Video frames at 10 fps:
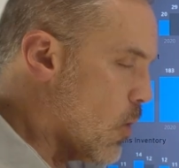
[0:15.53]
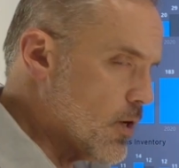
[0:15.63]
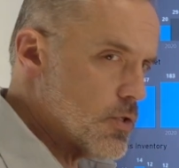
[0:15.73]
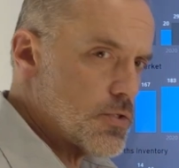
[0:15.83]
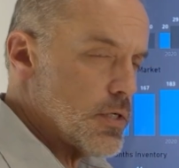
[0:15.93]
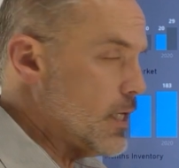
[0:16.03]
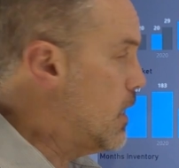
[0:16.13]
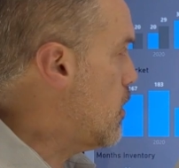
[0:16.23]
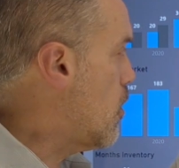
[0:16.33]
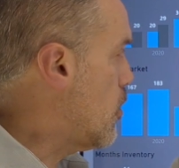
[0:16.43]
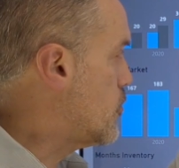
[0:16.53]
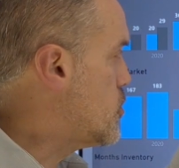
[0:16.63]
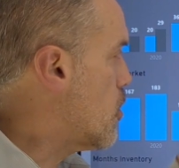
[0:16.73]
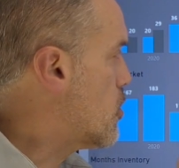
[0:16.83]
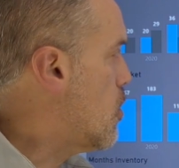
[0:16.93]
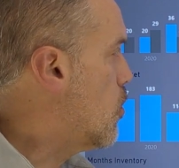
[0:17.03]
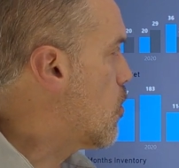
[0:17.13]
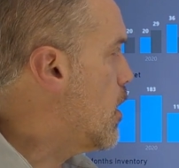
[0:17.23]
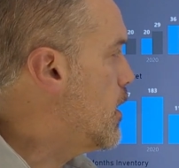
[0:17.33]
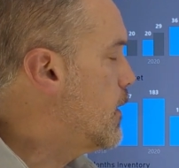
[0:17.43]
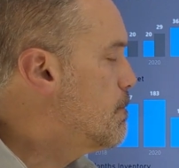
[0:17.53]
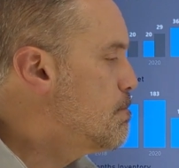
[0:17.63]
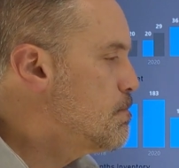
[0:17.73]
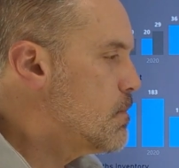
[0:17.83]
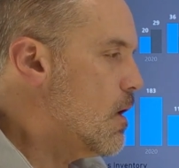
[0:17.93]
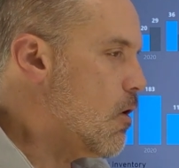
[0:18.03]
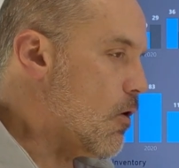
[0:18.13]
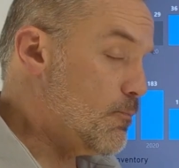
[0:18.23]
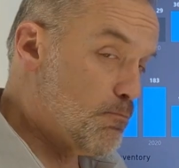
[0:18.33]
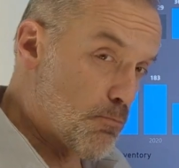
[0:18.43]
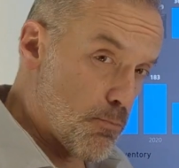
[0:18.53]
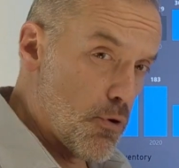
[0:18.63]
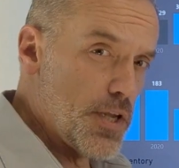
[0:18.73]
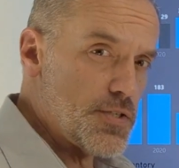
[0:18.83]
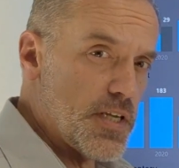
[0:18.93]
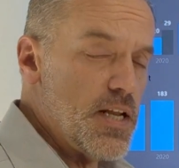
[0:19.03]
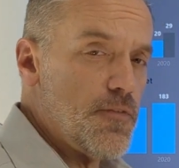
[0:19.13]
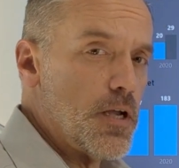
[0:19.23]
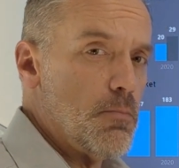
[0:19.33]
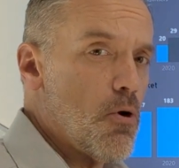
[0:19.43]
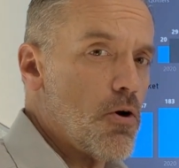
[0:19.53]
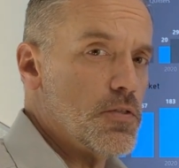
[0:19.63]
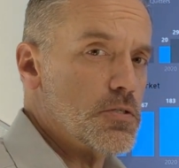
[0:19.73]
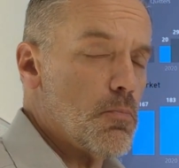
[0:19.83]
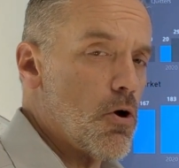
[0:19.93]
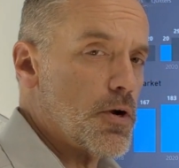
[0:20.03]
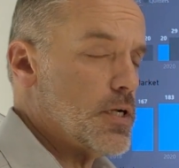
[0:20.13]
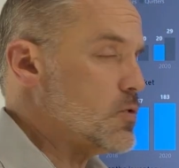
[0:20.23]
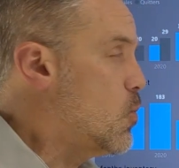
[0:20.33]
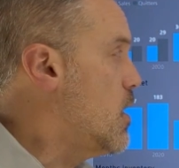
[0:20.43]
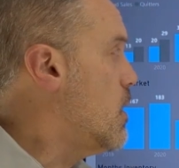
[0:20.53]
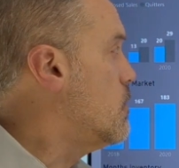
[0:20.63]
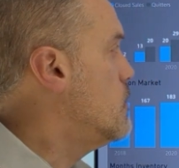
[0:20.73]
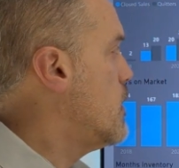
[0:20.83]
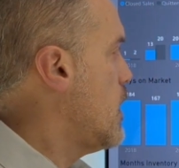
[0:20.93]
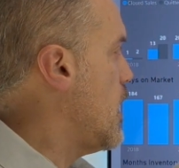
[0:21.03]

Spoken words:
Quitters in our charcoal gray are pretty significant part of this market as well.